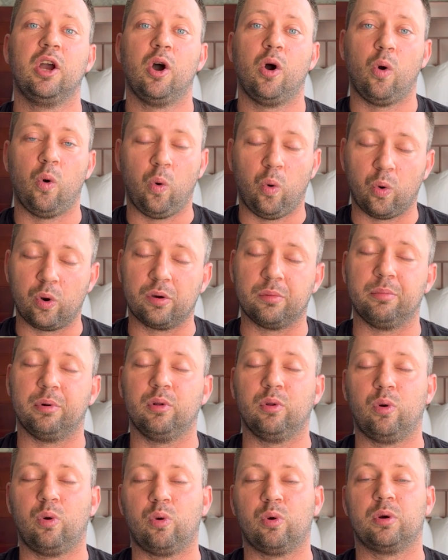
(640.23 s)
Horrible,
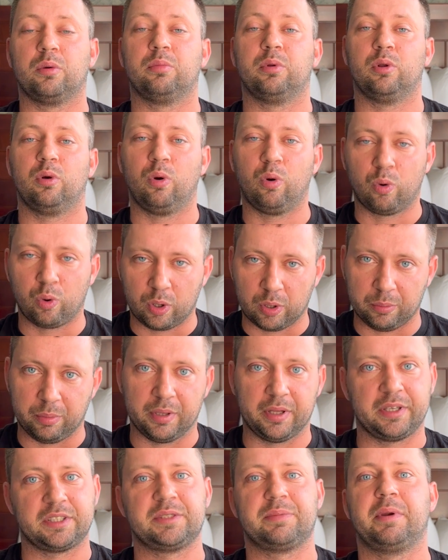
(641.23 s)
horrible, horrible
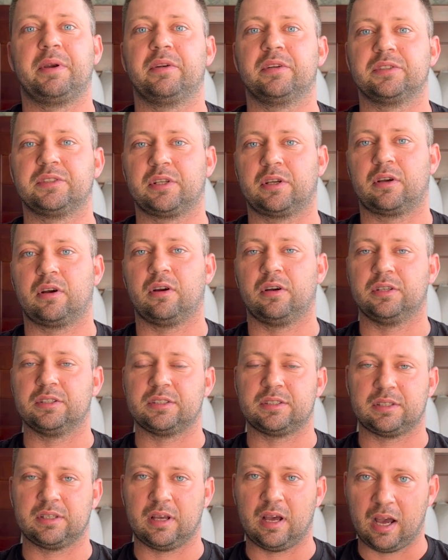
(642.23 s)
experience. The car
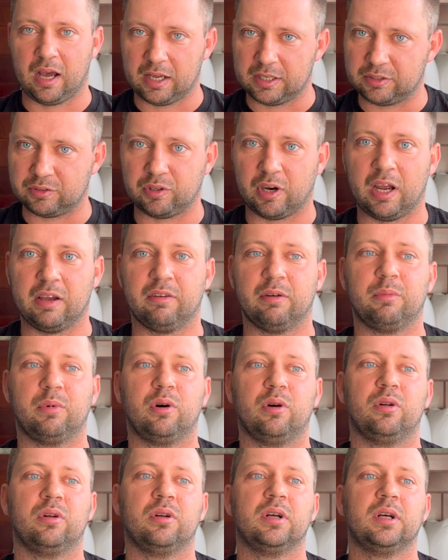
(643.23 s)
is
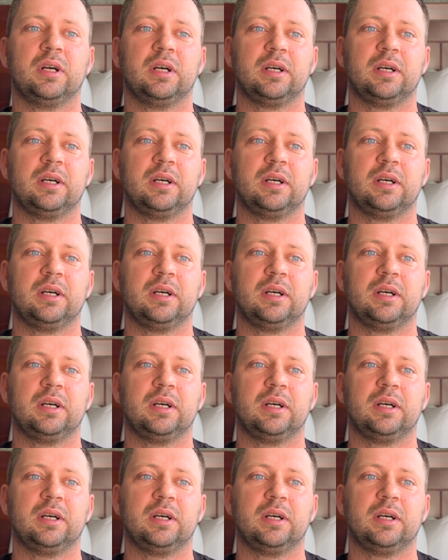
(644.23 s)
undrivable.